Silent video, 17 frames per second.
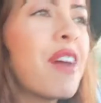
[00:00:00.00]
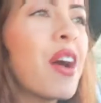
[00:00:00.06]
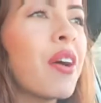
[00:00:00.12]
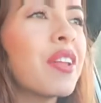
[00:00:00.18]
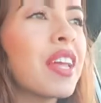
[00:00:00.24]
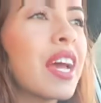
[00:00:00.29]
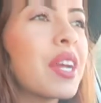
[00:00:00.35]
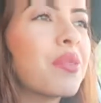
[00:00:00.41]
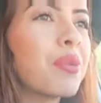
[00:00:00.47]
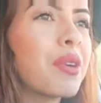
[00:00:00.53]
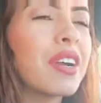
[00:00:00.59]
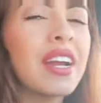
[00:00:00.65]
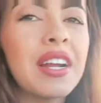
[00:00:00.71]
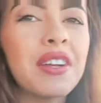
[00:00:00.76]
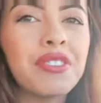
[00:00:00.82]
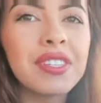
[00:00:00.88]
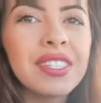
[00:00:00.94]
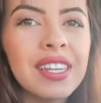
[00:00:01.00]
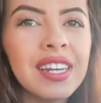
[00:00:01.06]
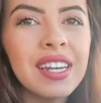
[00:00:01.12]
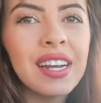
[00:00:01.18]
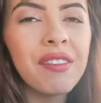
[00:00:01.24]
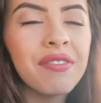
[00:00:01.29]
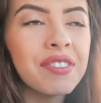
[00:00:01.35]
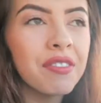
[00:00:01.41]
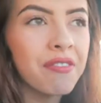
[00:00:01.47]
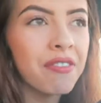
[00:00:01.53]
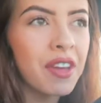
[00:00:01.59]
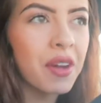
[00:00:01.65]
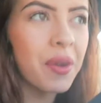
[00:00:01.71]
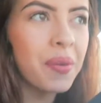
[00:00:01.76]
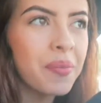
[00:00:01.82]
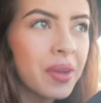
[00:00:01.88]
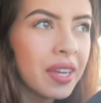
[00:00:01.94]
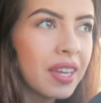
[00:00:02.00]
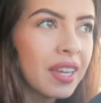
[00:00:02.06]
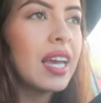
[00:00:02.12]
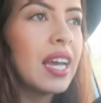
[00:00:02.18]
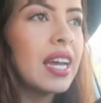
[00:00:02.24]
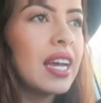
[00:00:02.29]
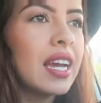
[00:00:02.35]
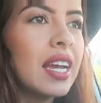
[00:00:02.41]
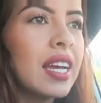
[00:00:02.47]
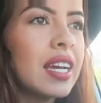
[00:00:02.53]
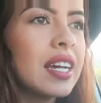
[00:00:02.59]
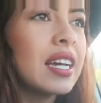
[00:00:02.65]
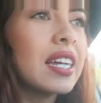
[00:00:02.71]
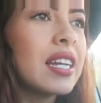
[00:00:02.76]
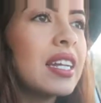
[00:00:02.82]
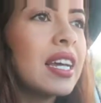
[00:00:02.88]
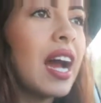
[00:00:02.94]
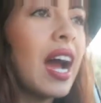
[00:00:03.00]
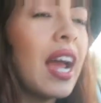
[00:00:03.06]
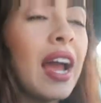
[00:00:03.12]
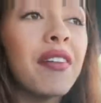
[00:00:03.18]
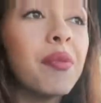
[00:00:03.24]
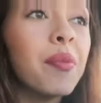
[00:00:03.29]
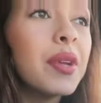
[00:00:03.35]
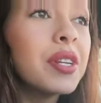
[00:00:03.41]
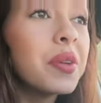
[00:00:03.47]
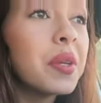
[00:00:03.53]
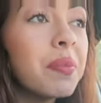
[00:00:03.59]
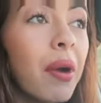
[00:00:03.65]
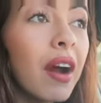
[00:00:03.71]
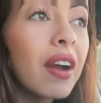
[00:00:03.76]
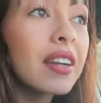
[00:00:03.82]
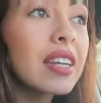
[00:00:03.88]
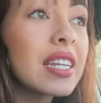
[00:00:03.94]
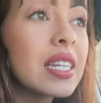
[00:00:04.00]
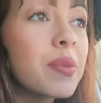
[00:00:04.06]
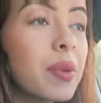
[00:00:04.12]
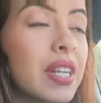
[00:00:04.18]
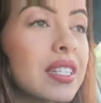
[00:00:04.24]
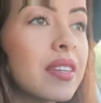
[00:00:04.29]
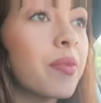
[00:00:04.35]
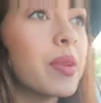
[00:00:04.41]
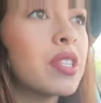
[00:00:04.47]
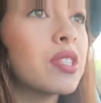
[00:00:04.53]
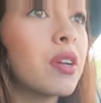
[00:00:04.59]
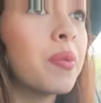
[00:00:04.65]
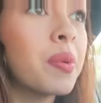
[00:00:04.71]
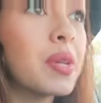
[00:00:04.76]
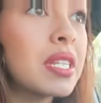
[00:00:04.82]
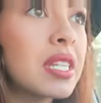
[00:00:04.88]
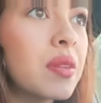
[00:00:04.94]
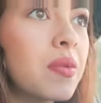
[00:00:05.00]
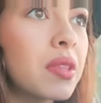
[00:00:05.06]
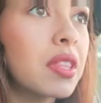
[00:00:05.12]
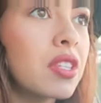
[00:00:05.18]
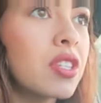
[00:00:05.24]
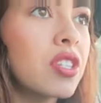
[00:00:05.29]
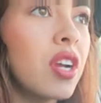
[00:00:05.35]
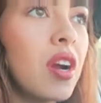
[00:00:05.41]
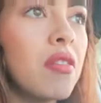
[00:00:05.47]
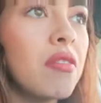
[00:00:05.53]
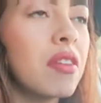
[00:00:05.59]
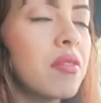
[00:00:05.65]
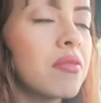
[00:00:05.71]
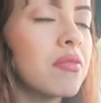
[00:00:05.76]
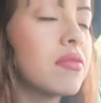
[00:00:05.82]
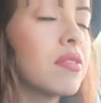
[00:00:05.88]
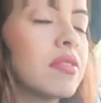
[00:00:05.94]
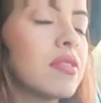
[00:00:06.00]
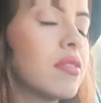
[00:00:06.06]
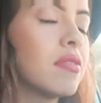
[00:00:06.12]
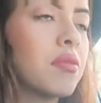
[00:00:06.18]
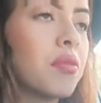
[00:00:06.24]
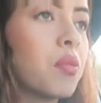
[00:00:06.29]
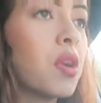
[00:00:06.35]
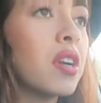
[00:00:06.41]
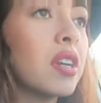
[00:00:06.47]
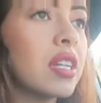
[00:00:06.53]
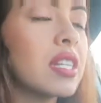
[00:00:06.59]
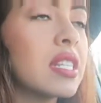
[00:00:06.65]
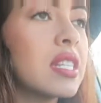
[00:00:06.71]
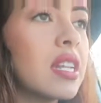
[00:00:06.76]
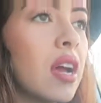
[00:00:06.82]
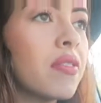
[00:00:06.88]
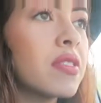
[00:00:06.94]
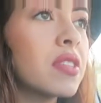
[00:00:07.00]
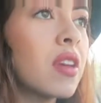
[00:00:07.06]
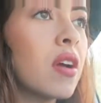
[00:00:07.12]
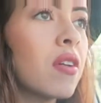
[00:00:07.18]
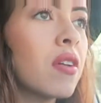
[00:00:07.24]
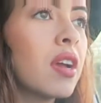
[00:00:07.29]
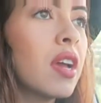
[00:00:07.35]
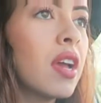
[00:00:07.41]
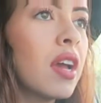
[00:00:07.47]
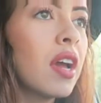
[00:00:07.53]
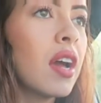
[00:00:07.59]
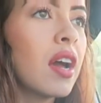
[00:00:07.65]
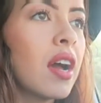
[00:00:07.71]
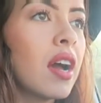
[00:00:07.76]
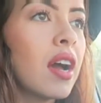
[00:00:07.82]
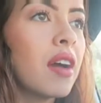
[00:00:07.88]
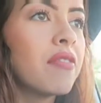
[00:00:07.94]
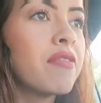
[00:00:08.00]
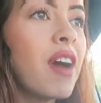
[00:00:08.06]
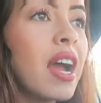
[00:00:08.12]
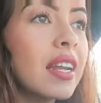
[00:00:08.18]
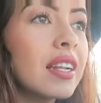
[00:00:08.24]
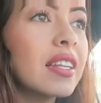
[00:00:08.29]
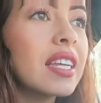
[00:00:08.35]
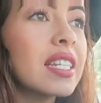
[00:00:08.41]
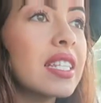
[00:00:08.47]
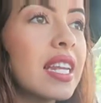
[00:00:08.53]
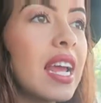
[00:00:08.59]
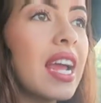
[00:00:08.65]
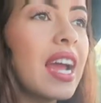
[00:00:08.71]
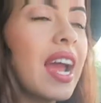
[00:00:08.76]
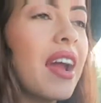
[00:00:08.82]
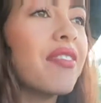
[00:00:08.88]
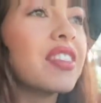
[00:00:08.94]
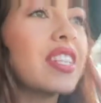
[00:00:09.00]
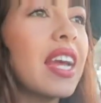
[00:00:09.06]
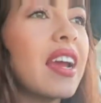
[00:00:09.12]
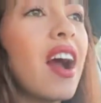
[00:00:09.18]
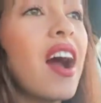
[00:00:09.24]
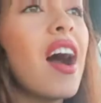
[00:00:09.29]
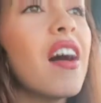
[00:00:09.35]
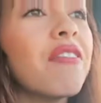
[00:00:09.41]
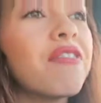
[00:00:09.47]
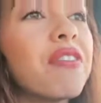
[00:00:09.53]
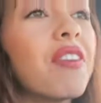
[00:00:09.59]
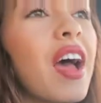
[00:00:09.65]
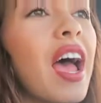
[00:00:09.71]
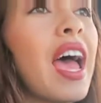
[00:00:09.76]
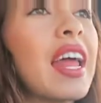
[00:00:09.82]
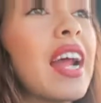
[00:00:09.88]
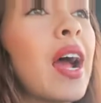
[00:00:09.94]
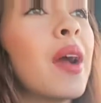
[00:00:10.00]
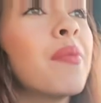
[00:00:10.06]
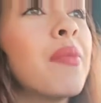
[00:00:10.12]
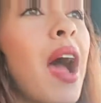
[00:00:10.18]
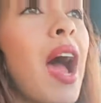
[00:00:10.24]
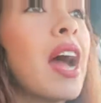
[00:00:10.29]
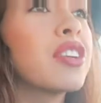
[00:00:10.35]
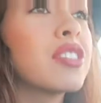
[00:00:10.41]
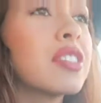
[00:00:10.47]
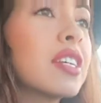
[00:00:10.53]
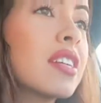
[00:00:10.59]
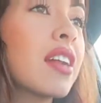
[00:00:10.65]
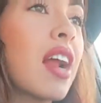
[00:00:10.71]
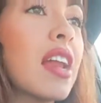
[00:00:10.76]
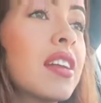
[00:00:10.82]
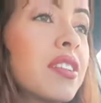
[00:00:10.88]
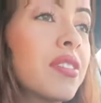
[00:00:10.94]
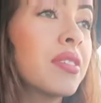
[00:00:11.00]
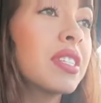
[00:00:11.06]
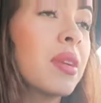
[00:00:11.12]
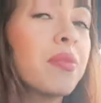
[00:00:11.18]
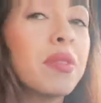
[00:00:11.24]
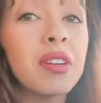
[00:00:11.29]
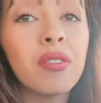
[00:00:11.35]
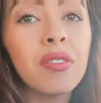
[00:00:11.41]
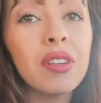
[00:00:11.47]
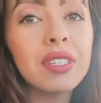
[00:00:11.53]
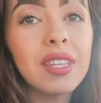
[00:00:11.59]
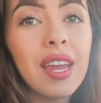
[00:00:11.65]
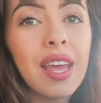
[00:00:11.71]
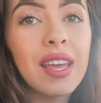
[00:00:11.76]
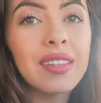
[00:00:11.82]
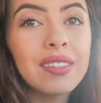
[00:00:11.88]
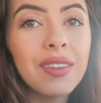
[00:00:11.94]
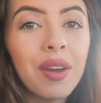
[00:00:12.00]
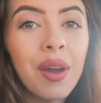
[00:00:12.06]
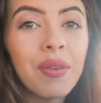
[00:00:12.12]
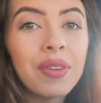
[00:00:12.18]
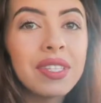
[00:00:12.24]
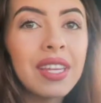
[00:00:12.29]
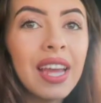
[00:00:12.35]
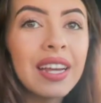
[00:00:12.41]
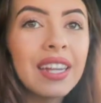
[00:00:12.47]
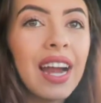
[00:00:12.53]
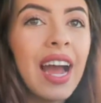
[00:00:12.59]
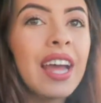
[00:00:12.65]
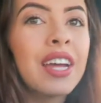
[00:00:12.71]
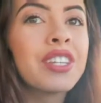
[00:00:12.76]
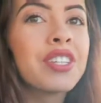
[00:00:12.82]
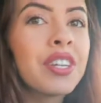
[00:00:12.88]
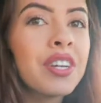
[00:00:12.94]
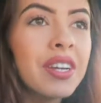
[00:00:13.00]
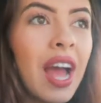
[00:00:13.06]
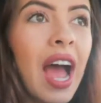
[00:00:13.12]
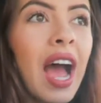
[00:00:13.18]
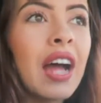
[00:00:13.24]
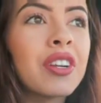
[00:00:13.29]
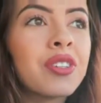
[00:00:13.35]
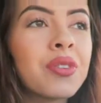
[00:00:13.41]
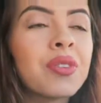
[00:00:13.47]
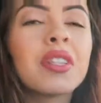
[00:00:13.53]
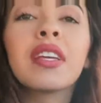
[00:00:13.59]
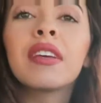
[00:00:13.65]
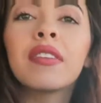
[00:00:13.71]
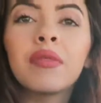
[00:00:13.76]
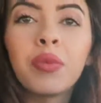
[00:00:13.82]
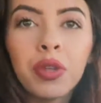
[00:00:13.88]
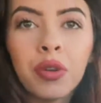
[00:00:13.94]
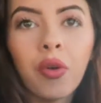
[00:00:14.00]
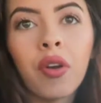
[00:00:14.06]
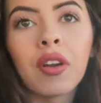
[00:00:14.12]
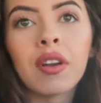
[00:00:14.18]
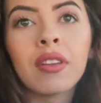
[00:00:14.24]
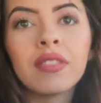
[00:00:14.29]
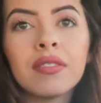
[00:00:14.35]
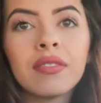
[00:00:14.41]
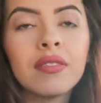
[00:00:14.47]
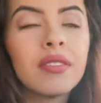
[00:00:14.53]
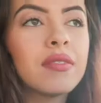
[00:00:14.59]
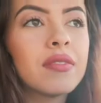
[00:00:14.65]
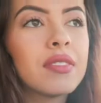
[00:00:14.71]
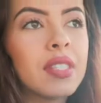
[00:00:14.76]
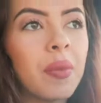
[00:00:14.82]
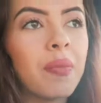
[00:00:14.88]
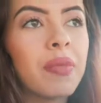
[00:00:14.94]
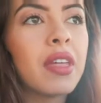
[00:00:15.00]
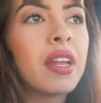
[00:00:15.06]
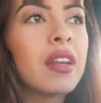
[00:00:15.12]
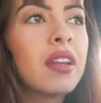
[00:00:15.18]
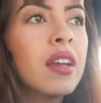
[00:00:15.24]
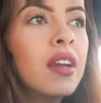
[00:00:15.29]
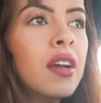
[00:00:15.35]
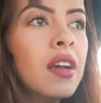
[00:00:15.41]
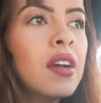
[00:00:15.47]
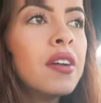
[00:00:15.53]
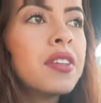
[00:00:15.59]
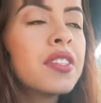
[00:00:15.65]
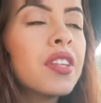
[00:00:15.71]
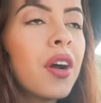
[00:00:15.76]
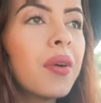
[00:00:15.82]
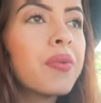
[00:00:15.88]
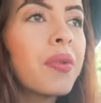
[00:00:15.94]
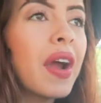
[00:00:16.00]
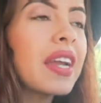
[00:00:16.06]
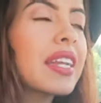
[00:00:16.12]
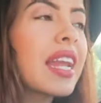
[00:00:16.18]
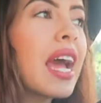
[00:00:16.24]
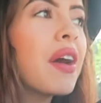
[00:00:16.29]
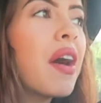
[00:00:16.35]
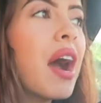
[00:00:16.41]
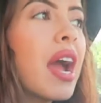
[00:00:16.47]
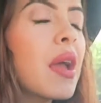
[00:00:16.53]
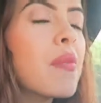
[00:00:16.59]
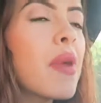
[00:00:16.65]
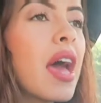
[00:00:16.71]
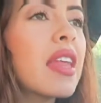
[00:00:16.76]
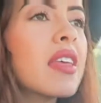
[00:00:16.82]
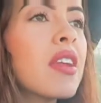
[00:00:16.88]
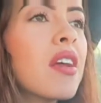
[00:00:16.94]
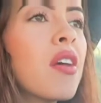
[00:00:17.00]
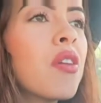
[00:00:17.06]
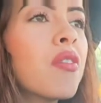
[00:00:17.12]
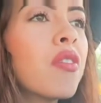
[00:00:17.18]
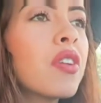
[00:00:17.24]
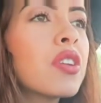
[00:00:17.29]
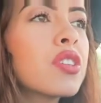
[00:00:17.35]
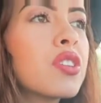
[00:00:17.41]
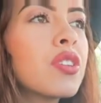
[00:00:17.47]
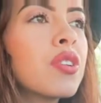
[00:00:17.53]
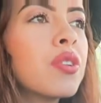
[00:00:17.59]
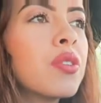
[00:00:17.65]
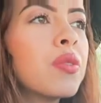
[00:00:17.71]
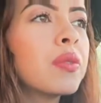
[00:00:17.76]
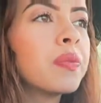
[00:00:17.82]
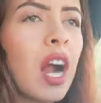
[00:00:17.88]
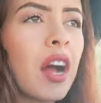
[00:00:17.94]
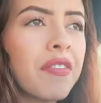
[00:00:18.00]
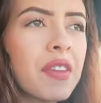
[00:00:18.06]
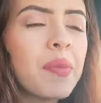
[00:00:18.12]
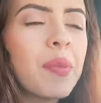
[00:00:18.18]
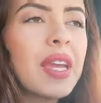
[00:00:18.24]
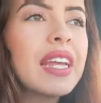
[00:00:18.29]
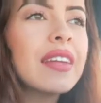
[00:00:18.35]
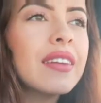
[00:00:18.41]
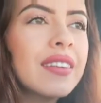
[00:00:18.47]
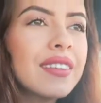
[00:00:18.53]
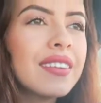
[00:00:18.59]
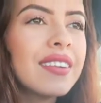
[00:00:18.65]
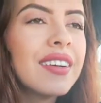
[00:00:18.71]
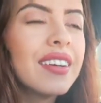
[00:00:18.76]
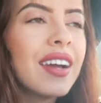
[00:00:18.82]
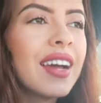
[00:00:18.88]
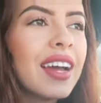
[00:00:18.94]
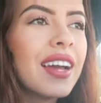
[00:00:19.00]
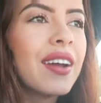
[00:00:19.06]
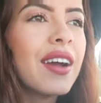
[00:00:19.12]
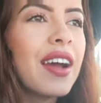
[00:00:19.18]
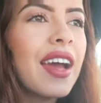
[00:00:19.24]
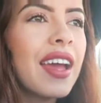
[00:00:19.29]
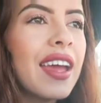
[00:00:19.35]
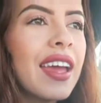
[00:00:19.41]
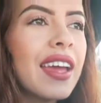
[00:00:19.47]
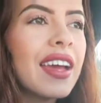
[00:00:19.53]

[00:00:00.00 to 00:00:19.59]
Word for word: felt like were interesting enough to film and I haven't been doing parties because I've been so busy with the show and work and stuff so finally today I have a day off and I'm actually kind of doing something cool today. So I was like, I should actually record something. So right now I am headed over to Coffee Bean